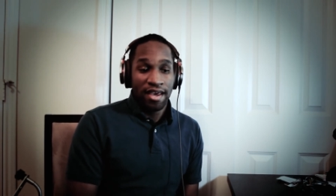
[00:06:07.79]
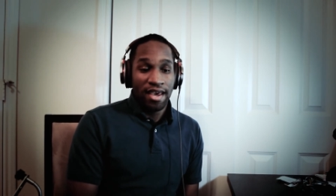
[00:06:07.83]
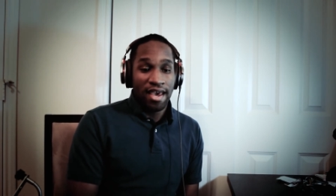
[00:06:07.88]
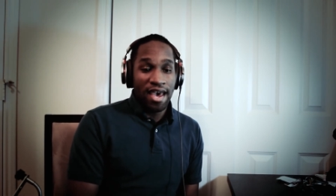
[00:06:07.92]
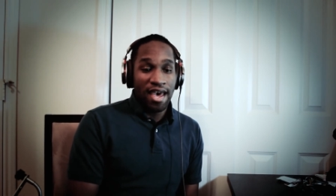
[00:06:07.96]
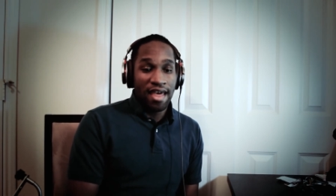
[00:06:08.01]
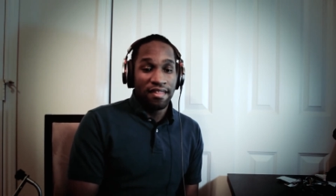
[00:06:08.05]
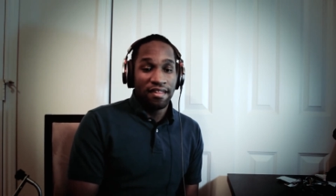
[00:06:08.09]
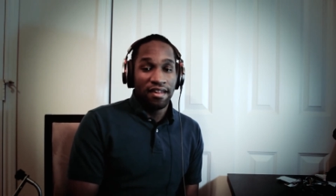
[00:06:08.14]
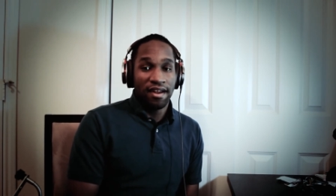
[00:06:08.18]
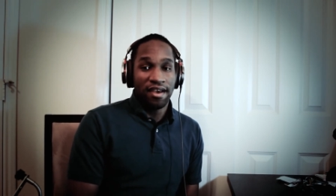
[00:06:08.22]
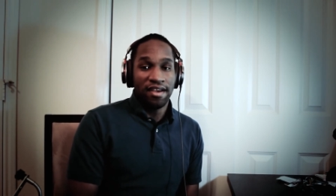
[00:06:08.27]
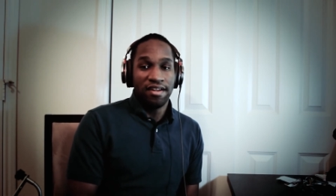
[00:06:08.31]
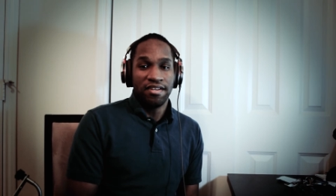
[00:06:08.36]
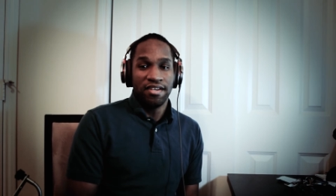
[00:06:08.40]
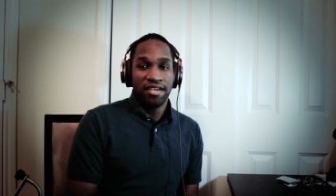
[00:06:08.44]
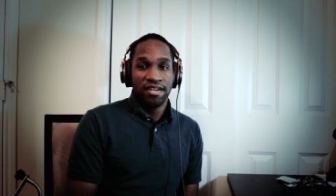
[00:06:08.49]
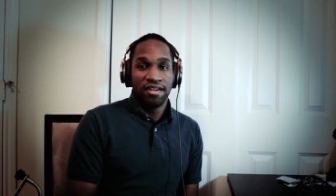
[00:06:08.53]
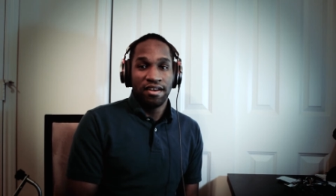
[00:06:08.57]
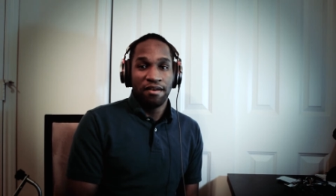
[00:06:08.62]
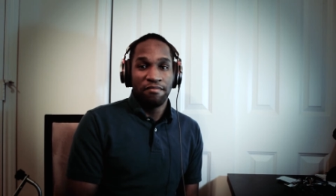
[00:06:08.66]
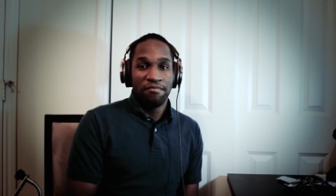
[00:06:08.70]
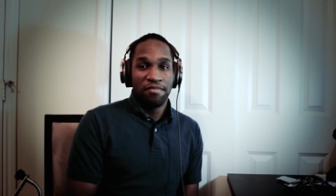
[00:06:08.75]
and then I
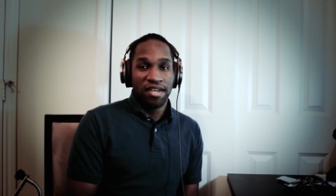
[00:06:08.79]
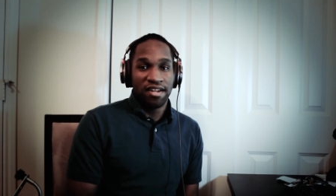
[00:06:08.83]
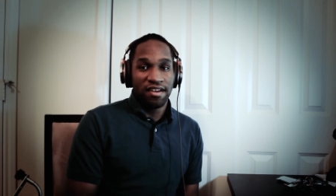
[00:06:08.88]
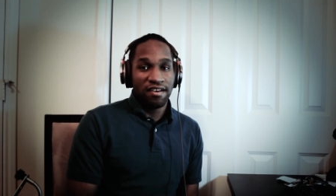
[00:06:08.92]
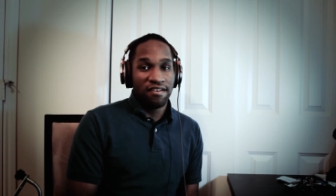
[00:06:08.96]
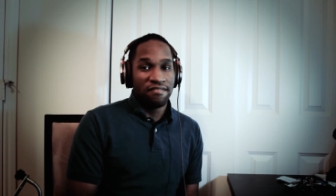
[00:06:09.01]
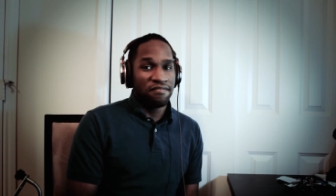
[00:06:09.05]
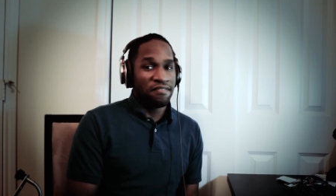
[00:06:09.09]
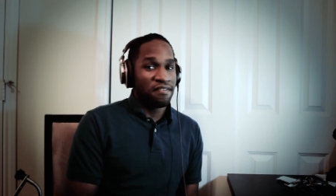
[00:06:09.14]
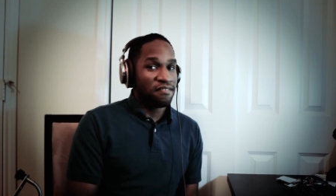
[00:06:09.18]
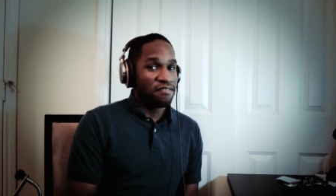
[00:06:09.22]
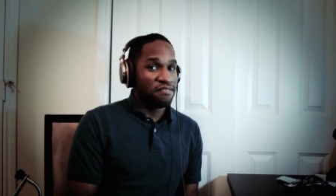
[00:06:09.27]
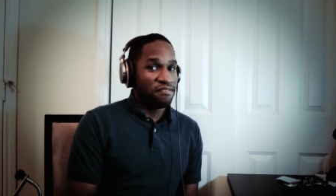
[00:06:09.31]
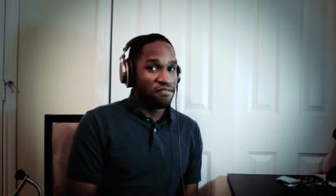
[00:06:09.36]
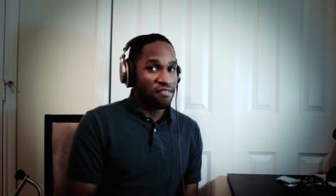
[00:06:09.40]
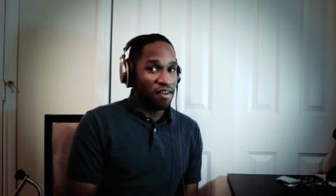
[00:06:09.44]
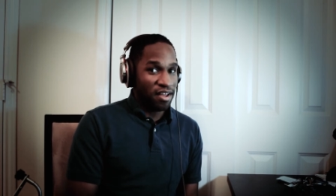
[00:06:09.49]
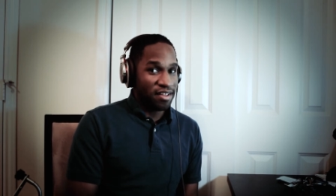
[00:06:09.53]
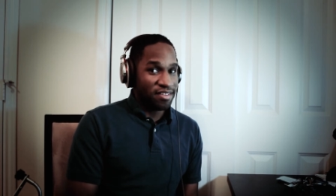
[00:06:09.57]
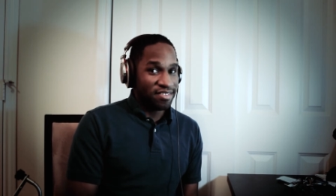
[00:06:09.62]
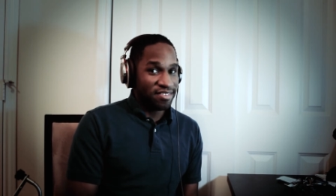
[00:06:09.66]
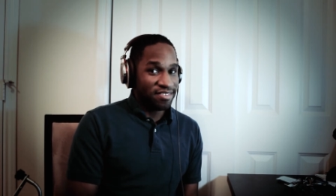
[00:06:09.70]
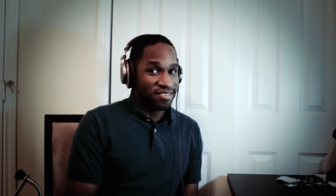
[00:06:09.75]
did a bit of
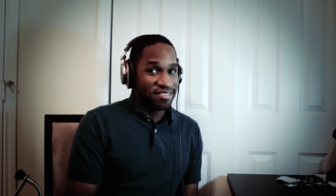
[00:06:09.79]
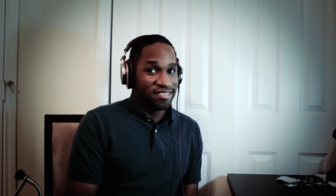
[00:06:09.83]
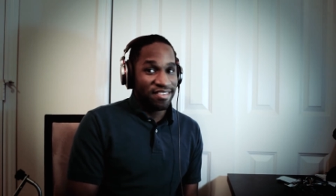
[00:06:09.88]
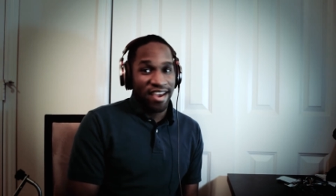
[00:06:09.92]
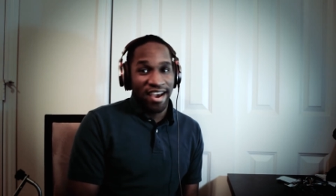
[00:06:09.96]
fun